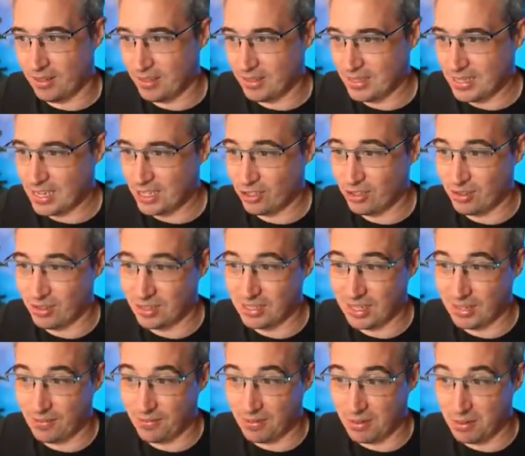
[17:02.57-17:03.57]
This actually looks
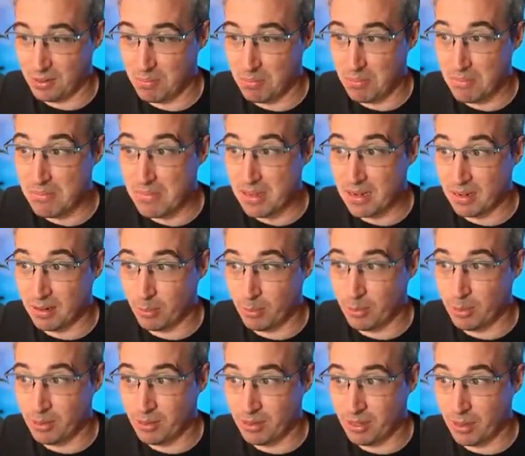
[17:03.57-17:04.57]
like very
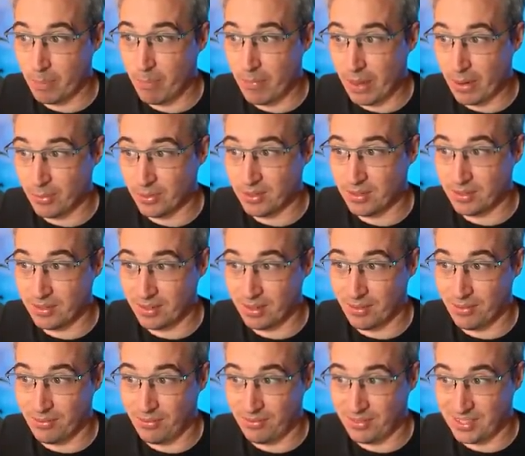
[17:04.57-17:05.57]
minimal amount
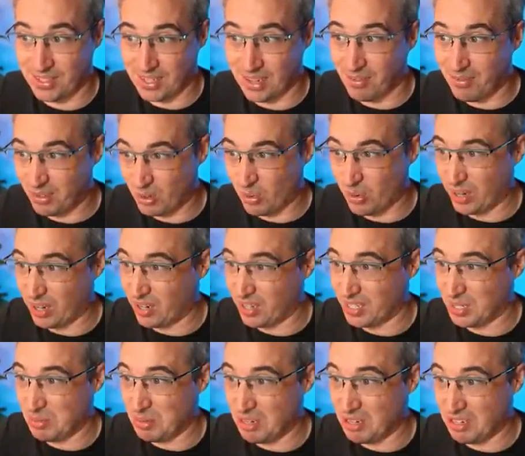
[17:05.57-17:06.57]
of stuff going
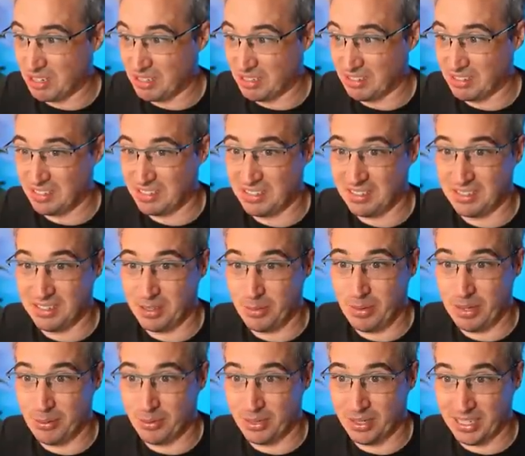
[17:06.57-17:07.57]
on, to be honest, to
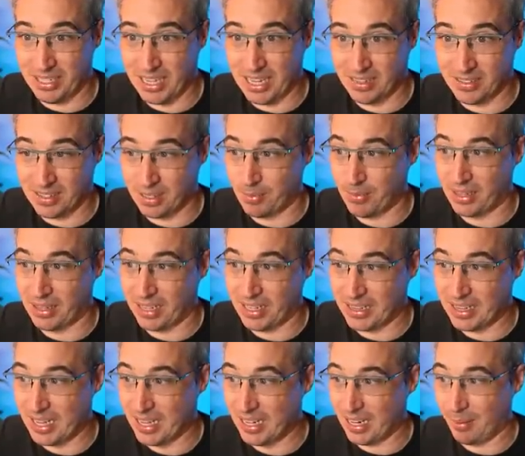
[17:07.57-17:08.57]
be able to get something
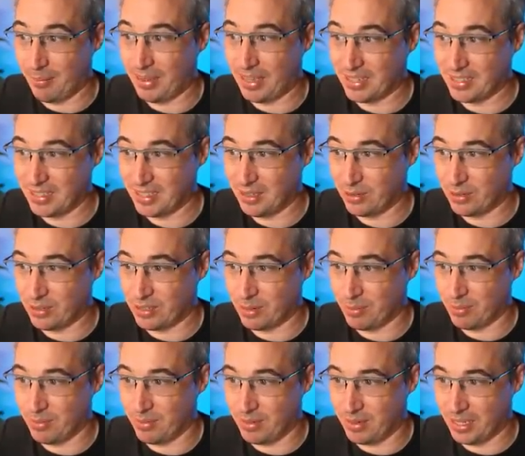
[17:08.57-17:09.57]
like that. I'm guessing there's
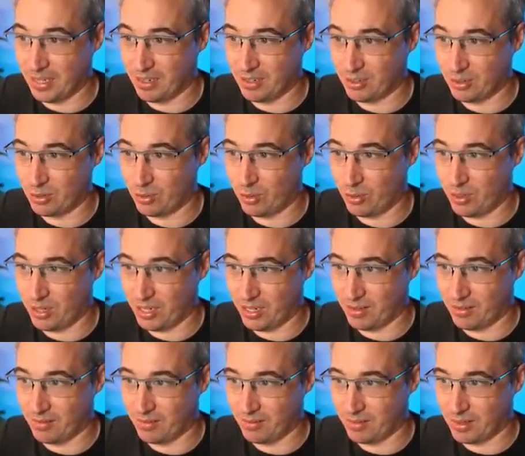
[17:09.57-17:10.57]
some like
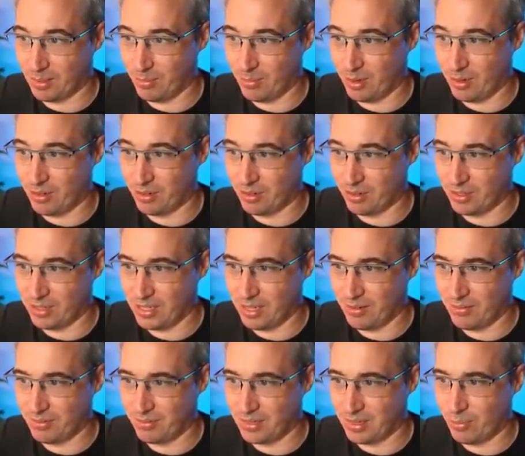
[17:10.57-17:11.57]
scrolling, some longer
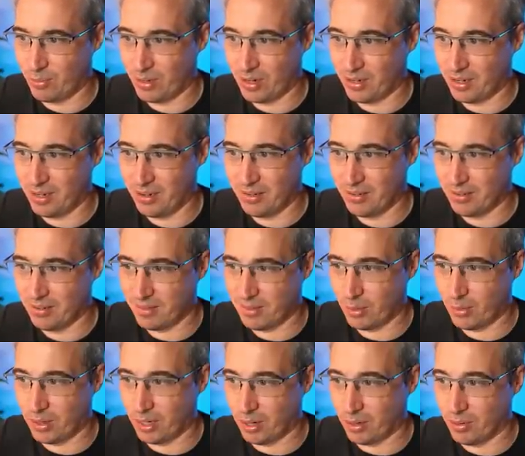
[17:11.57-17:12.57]
stuff somewhere here.
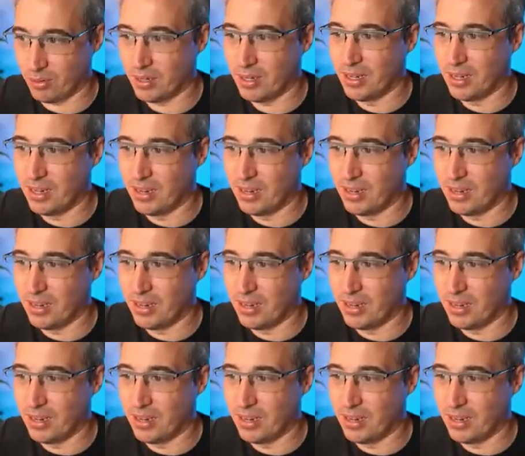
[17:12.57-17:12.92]
There we go.